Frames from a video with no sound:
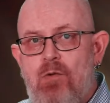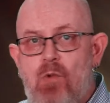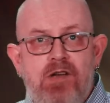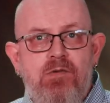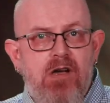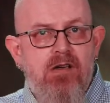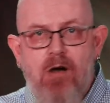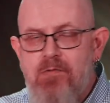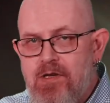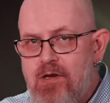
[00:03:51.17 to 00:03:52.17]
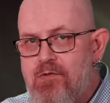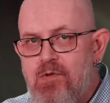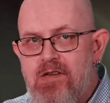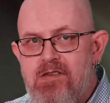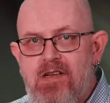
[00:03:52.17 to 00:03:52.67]
Why do I only use
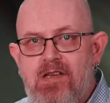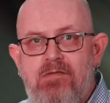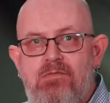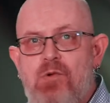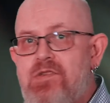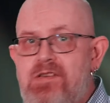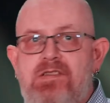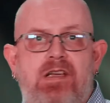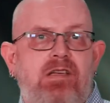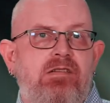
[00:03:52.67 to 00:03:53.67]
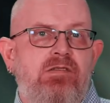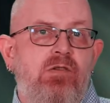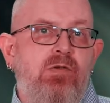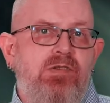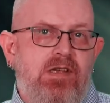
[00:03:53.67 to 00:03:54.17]
words like autistic and
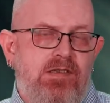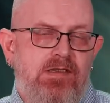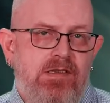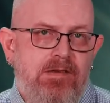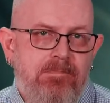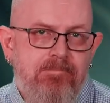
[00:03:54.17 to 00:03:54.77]
autist?